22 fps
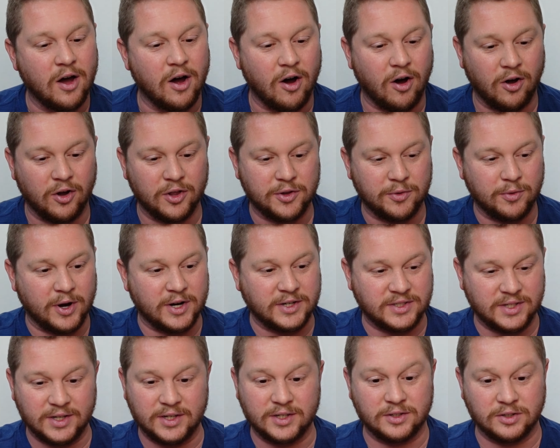All the
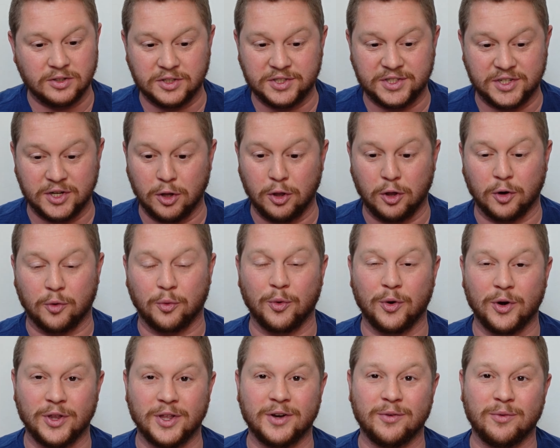rest of these still look
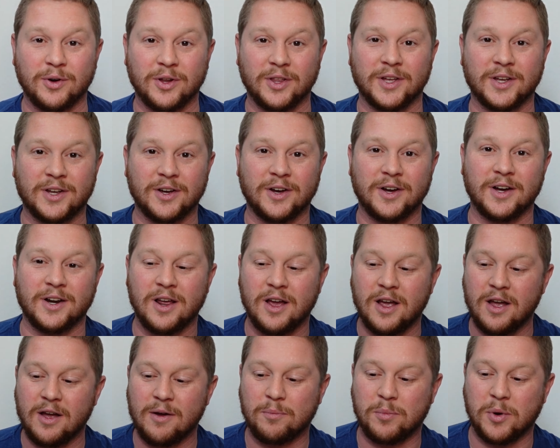really, really good,
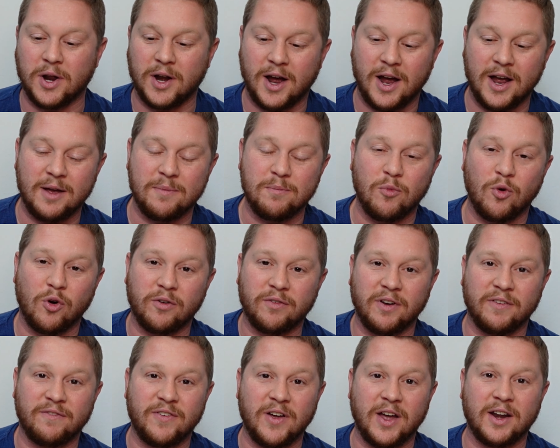but I am more of
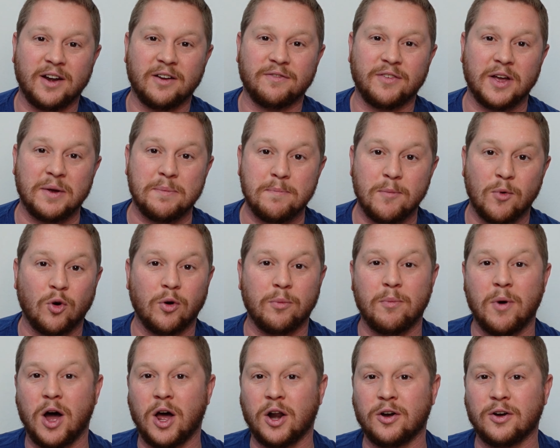a fan of like more
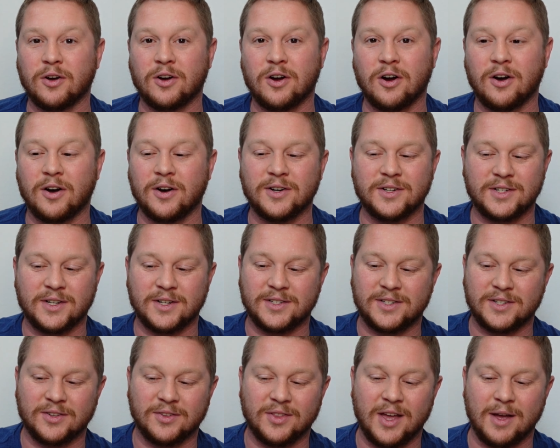modern
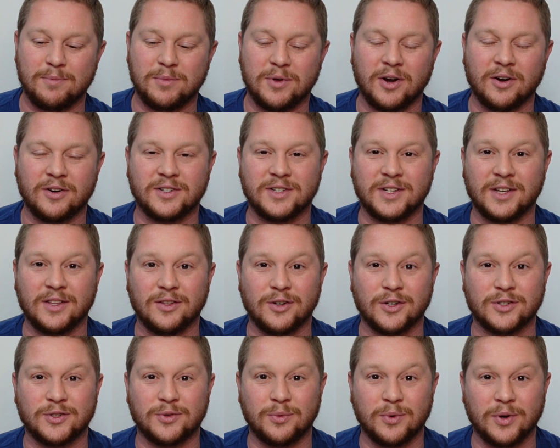cars, so that BRZ
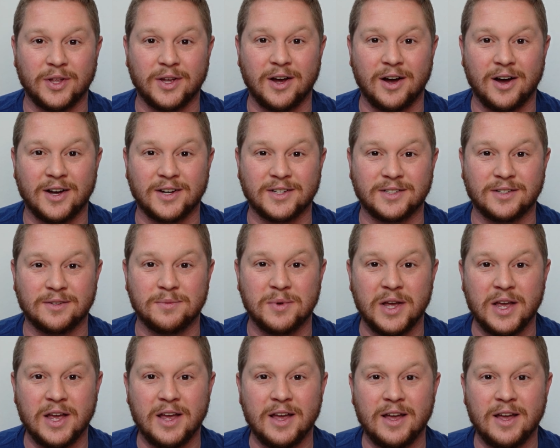looks really awesome.